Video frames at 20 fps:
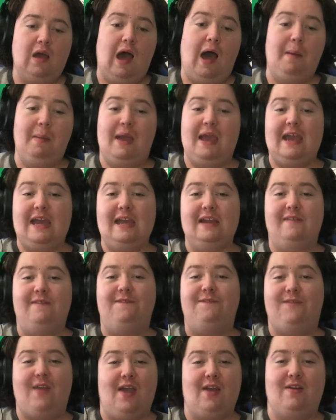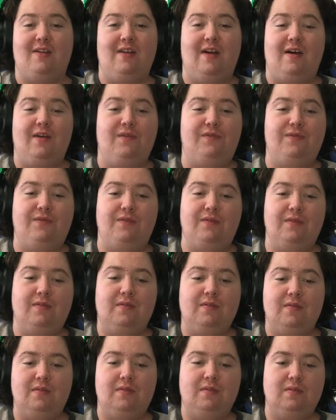I mean, fair enough. No one has
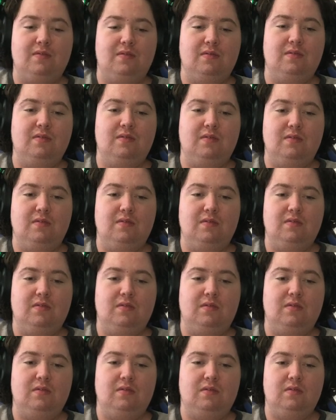ever asked for a mistrial.